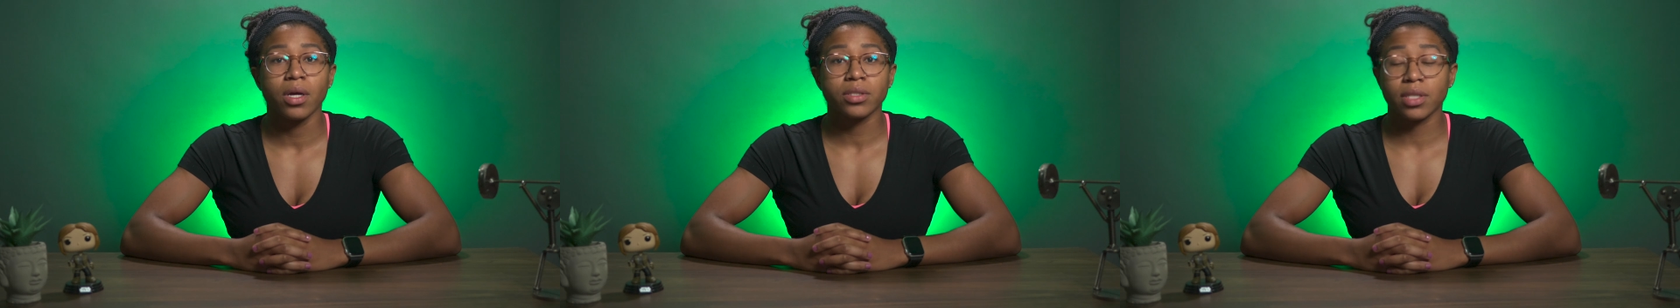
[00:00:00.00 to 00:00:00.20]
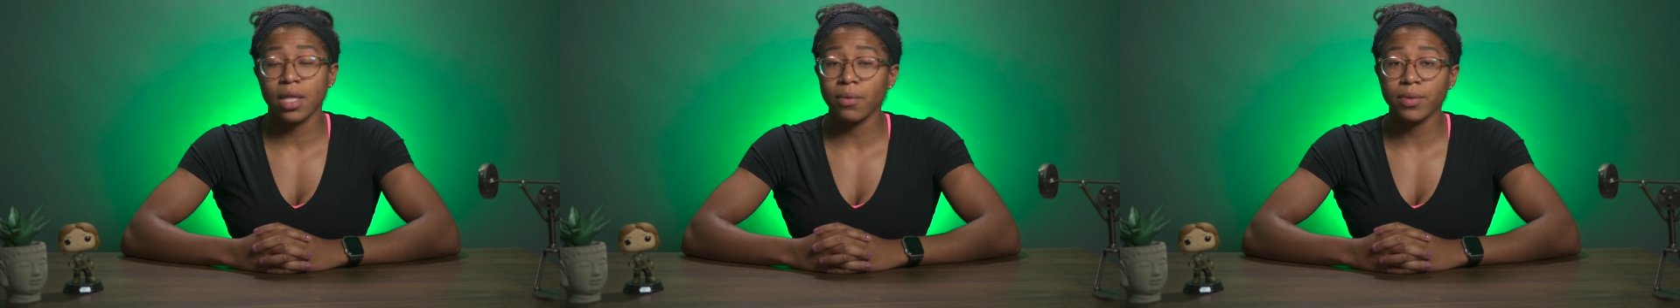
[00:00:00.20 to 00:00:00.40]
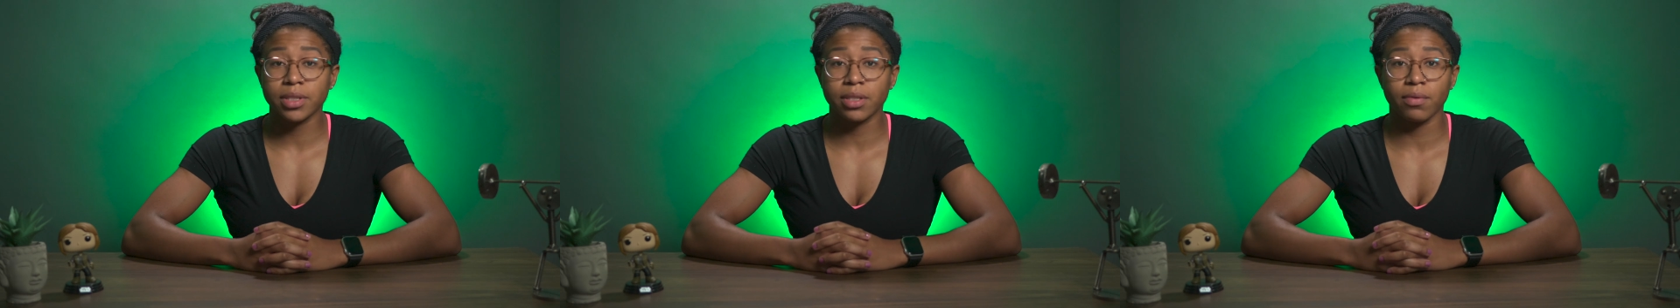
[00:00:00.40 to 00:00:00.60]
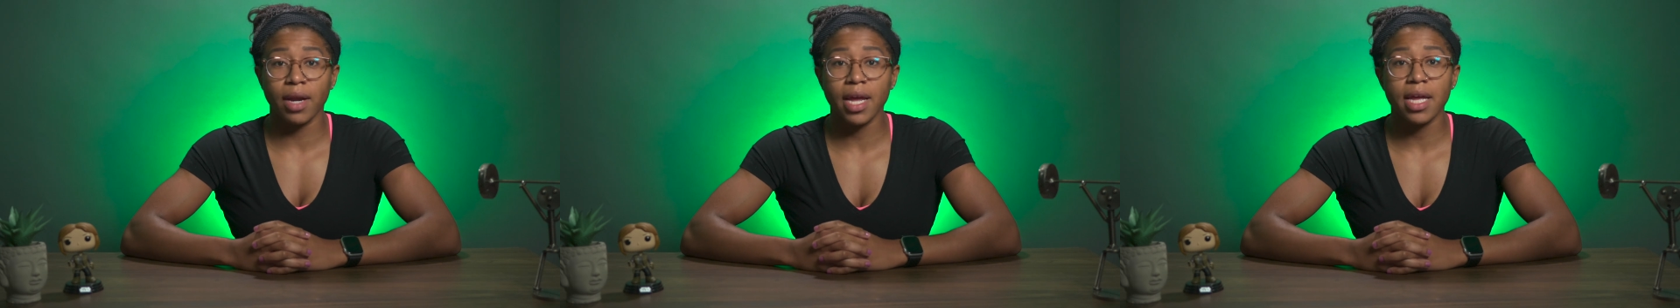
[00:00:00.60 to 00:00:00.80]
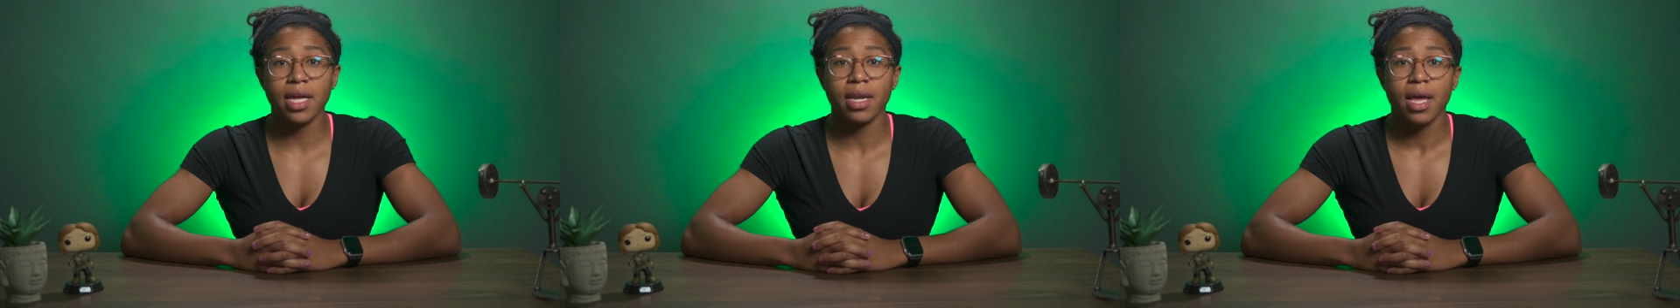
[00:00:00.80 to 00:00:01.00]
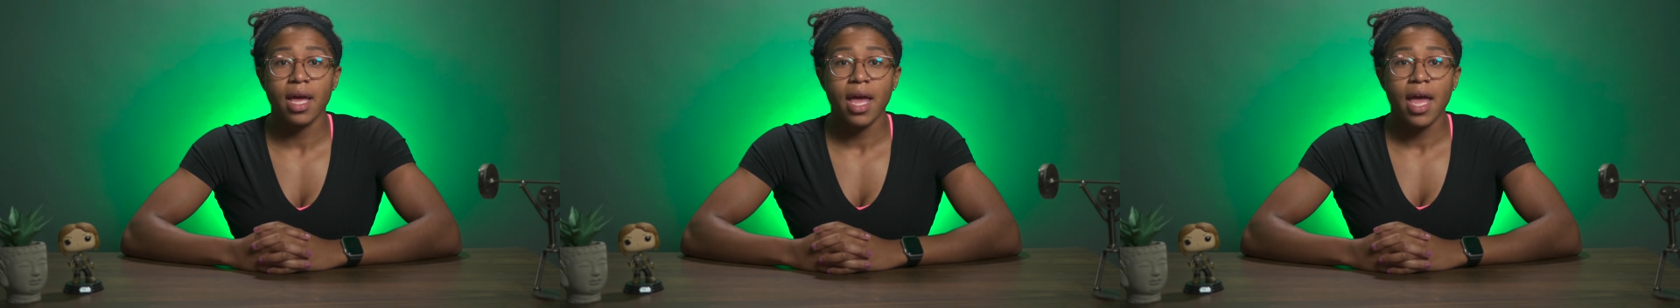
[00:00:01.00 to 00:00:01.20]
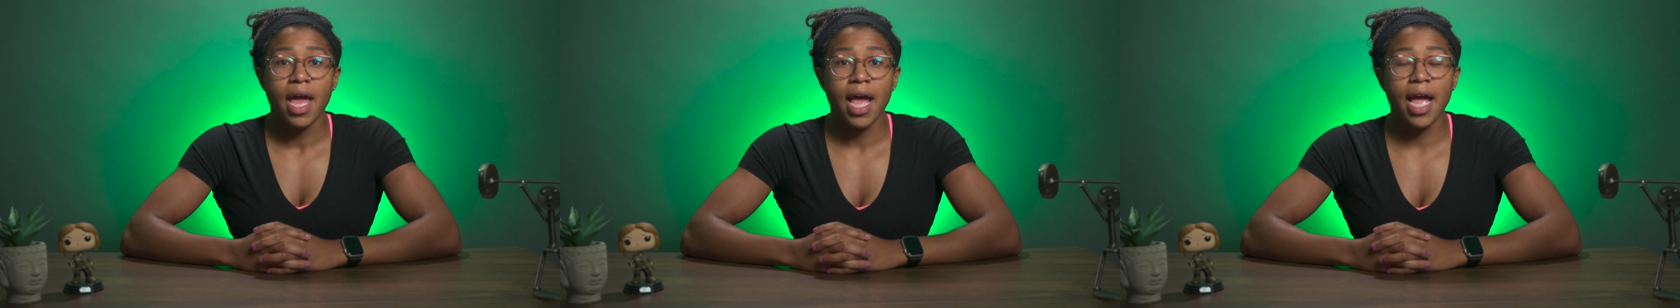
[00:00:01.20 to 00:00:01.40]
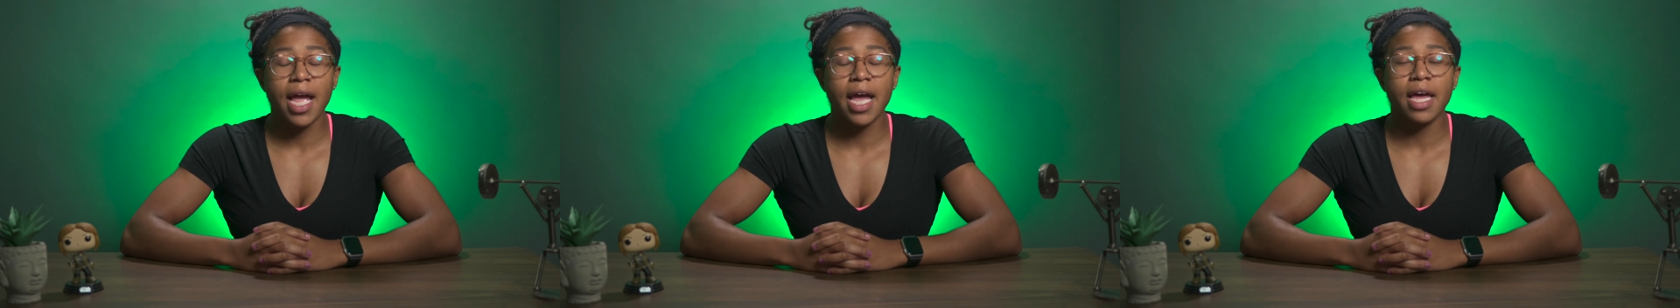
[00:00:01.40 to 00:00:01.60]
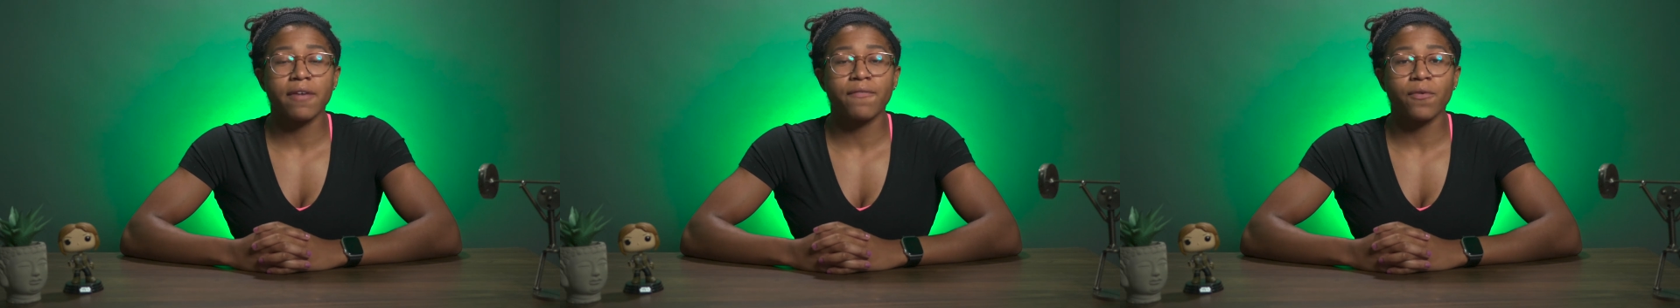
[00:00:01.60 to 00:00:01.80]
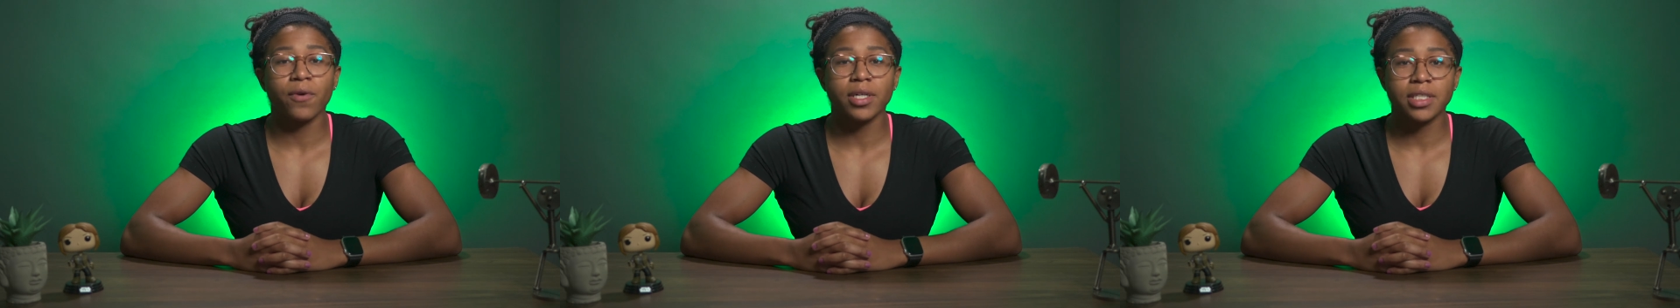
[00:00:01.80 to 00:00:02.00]
So that was great.
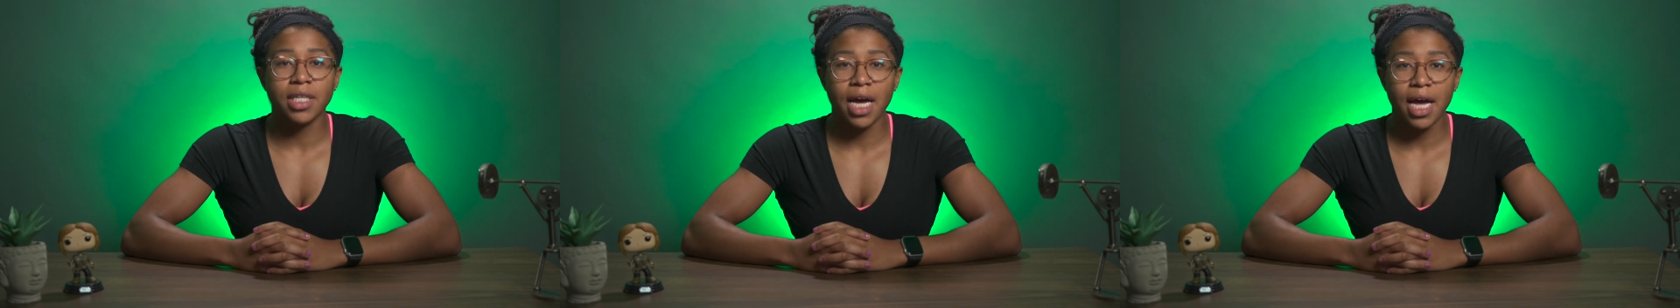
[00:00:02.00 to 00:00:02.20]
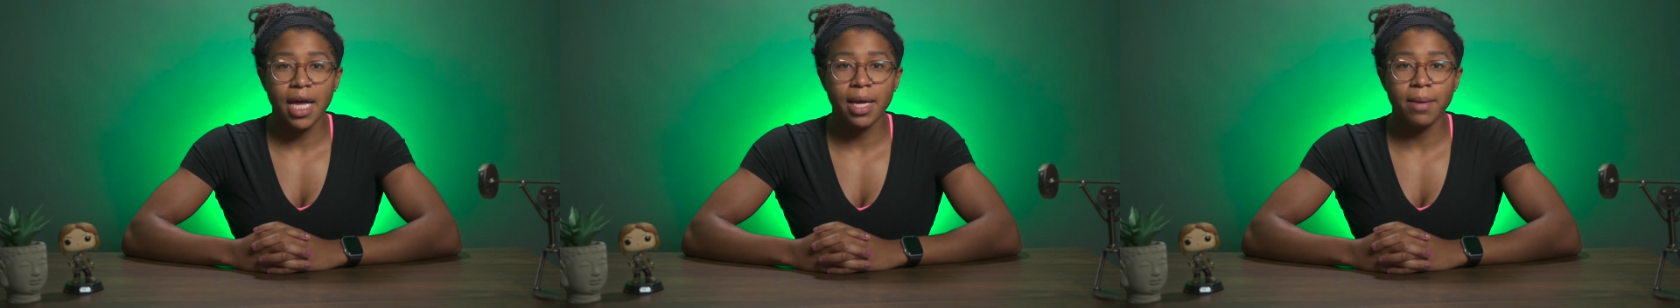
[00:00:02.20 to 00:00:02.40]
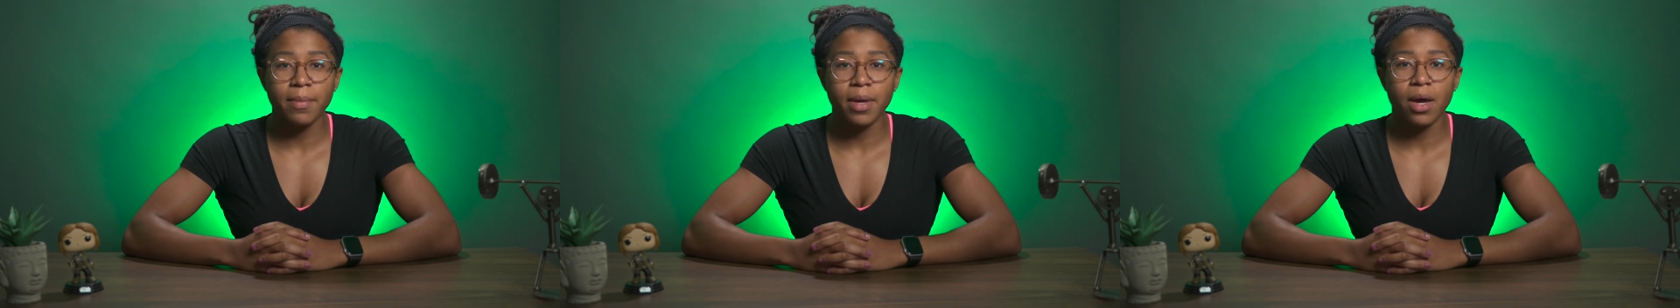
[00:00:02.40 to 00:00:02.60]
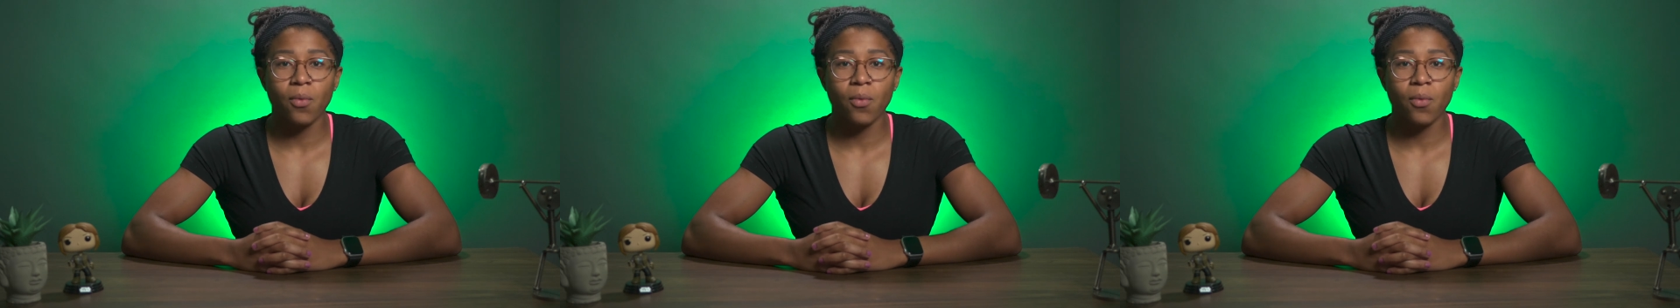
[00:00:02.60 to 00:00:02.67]
And for a time